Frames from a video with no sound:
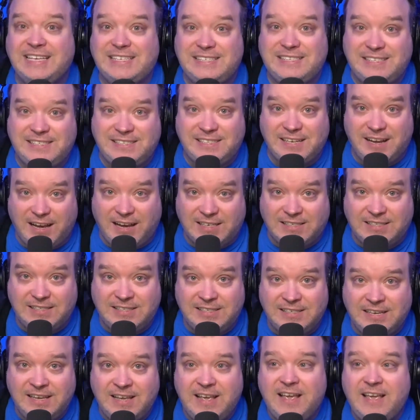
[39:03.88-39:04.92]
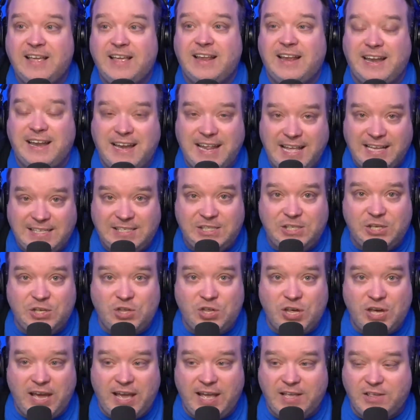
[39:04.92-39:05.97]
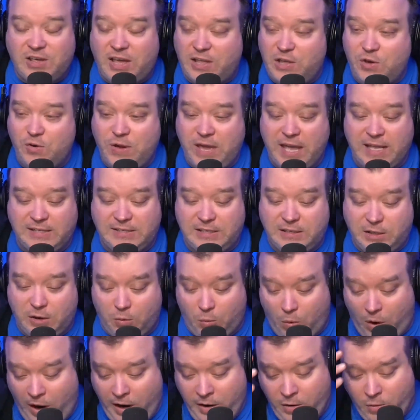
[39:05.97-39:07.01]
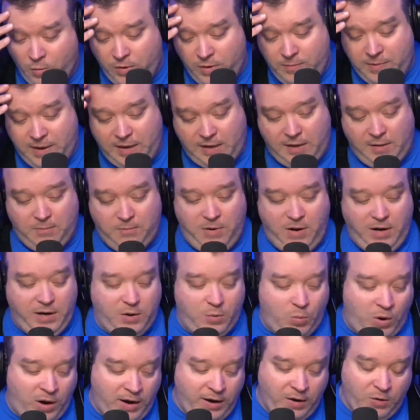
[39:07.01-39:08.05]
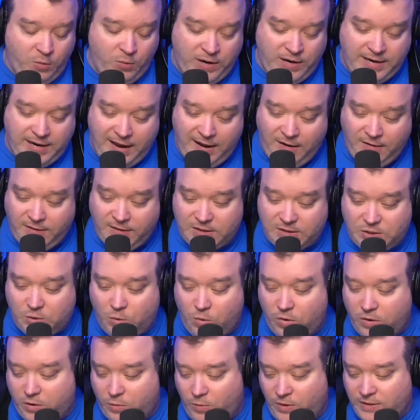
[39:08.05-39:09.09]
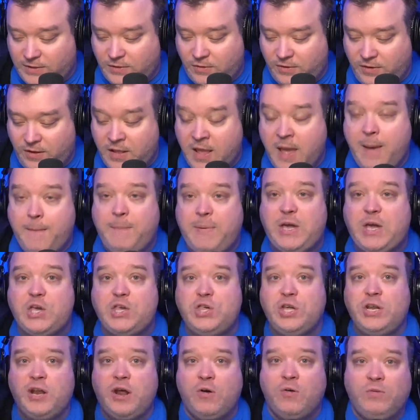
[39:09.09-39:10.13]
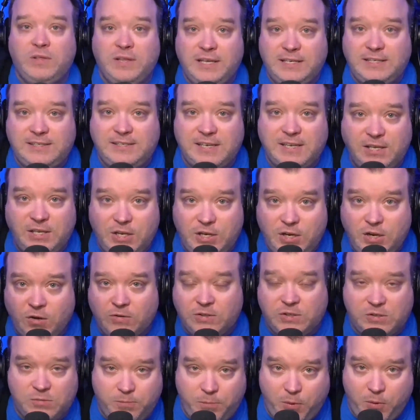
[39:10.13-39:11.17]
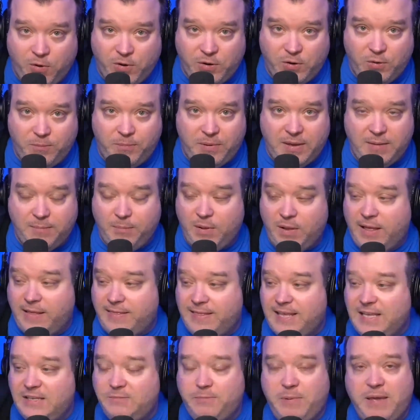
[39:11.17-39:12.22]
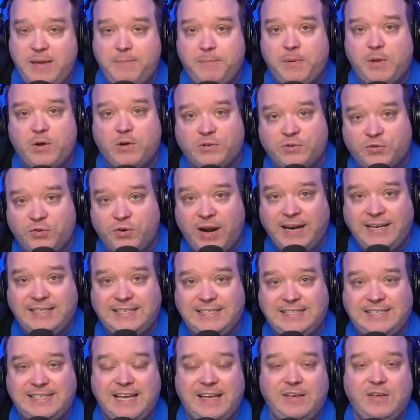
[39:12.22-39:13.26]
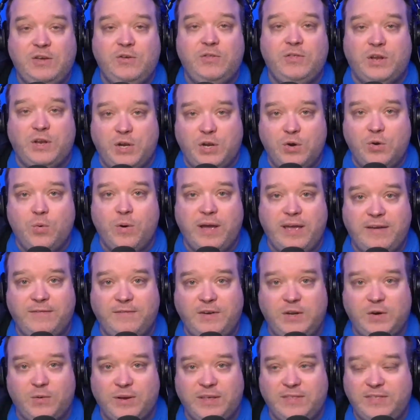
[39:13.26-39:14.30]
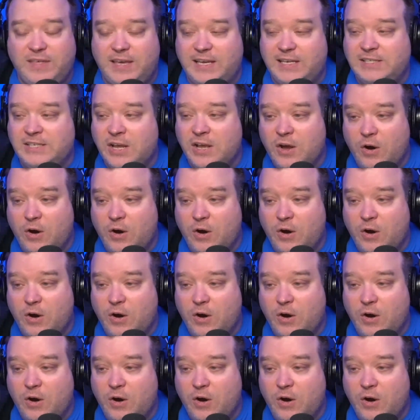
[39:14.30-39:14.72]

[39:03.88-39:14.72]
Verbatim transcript: sucks. It needs to change. And you can't sit there. Why are we making money? Why are we down this quarter? What's going on? Because you don't listen. You don't support your people. And these people are trying to tell you the new way of doing things